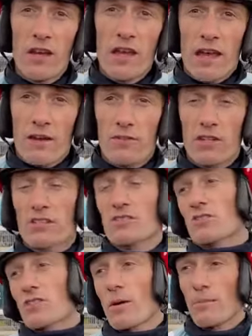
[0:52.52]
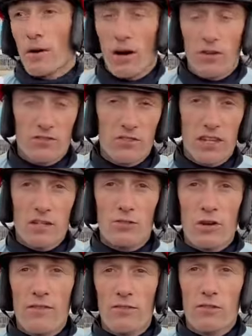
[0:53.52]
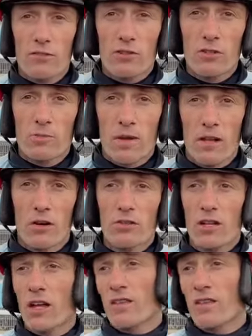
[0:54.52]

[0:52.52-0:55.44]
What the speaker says: If we can jump off, sit, travel for a good bit longer,